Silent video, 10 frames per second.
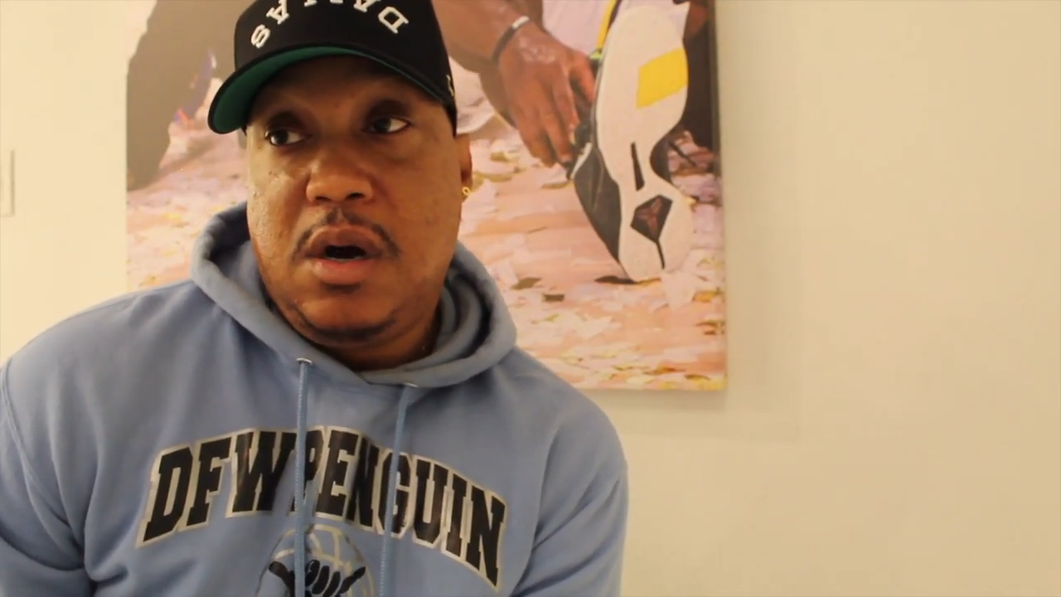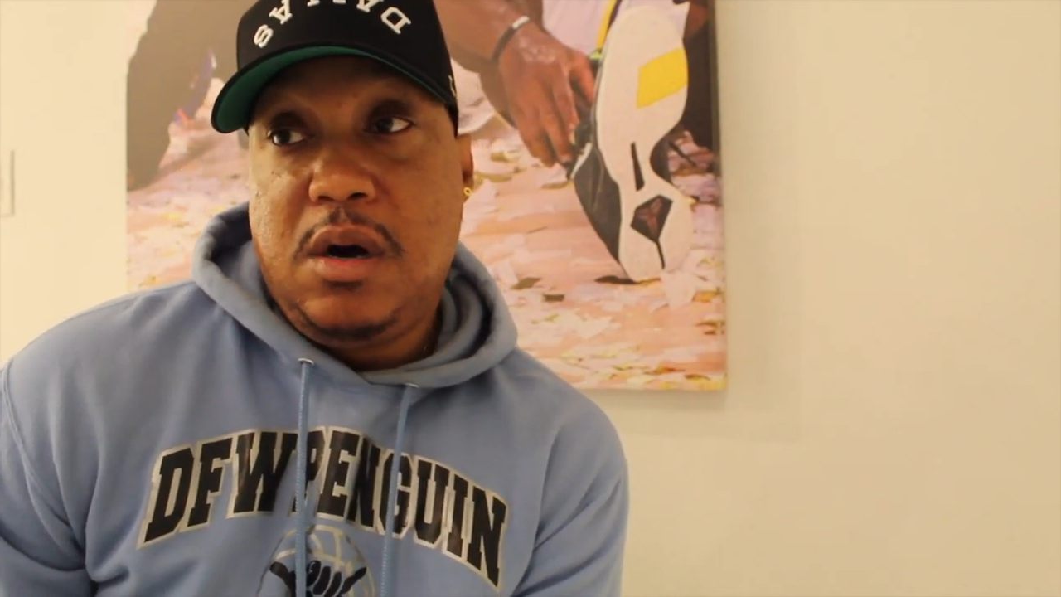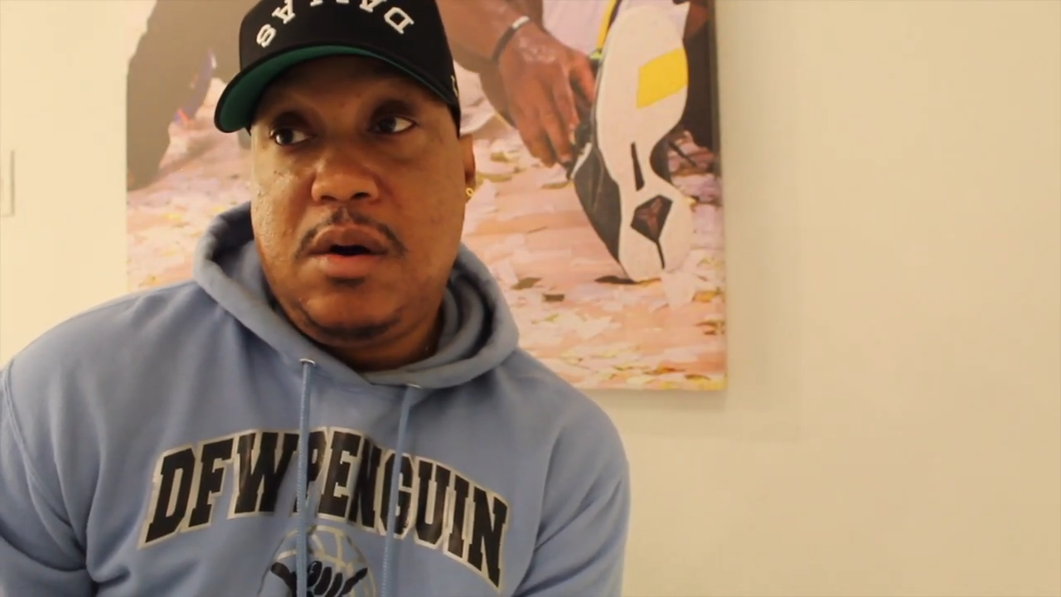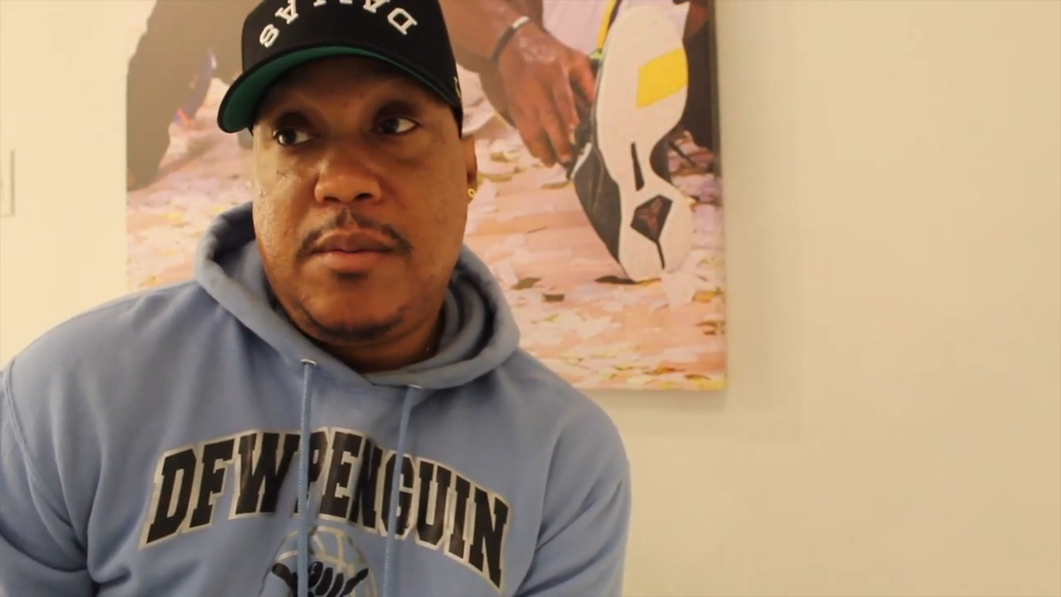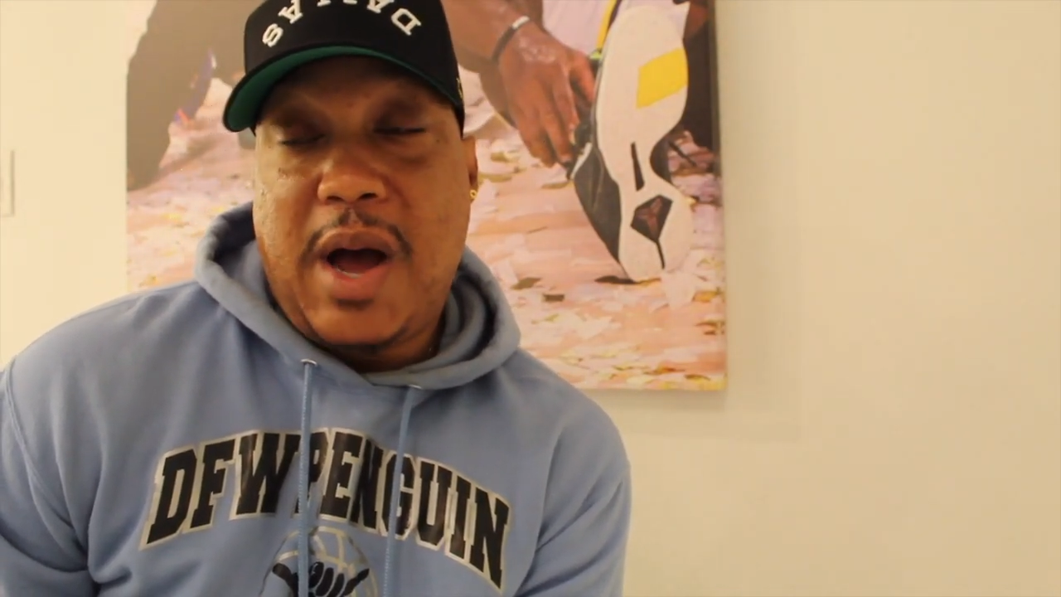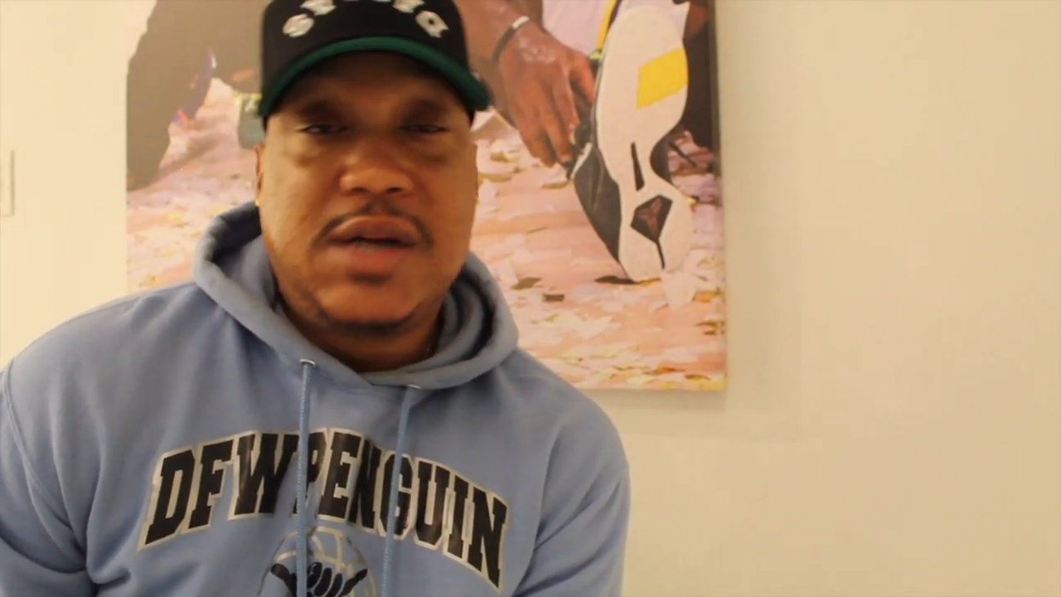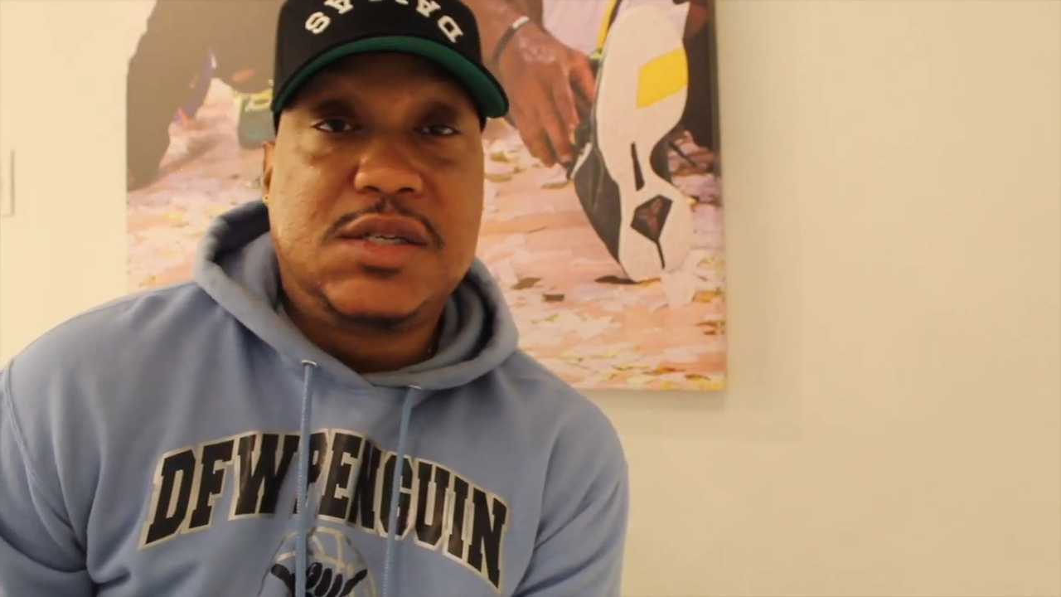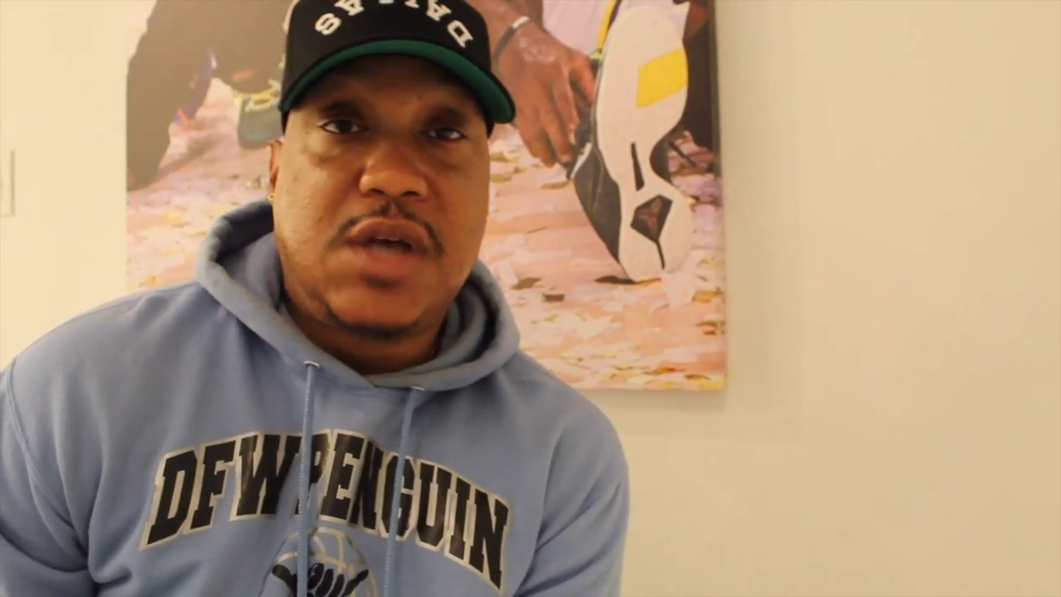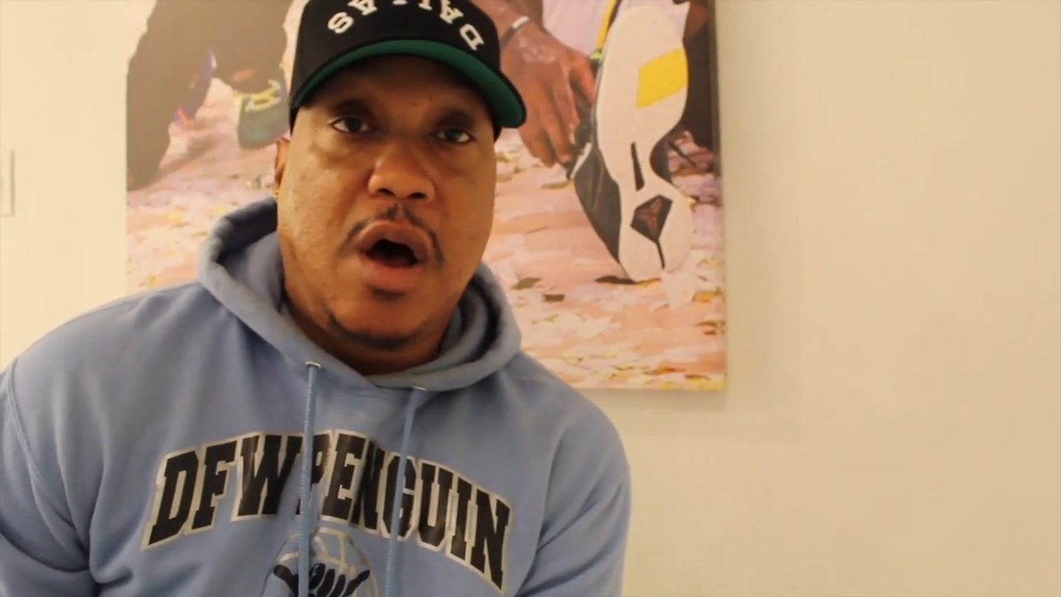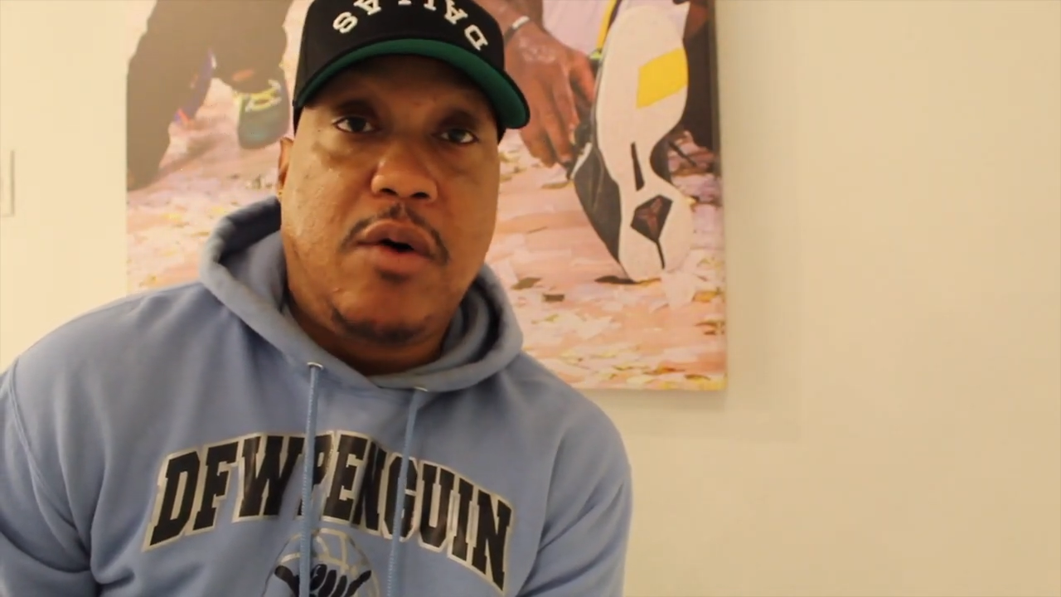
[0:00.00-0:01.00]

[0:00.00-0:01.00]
I just